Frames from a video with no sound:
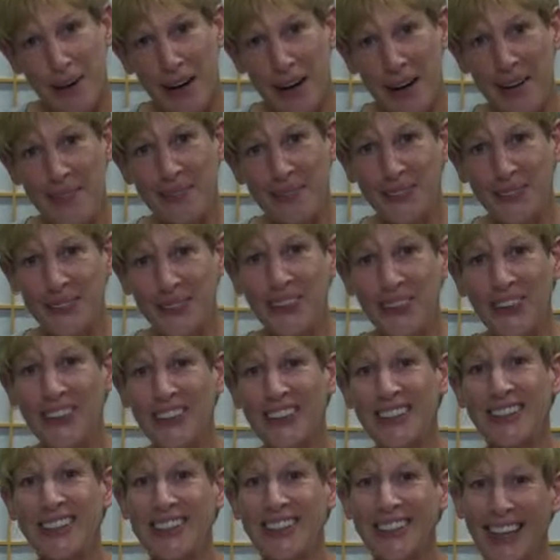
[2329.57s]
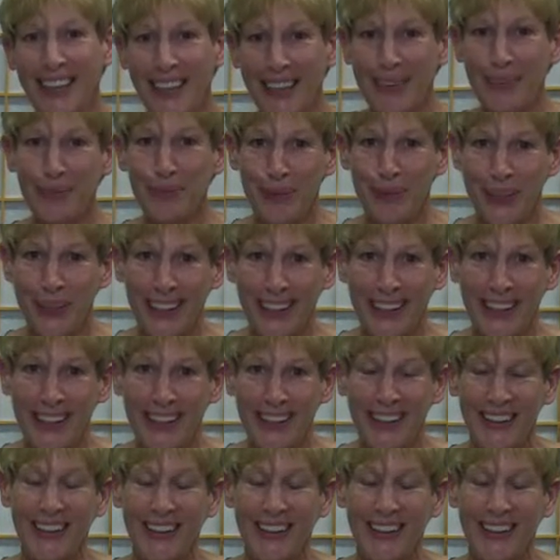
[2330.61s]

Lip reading: I'm going to take a break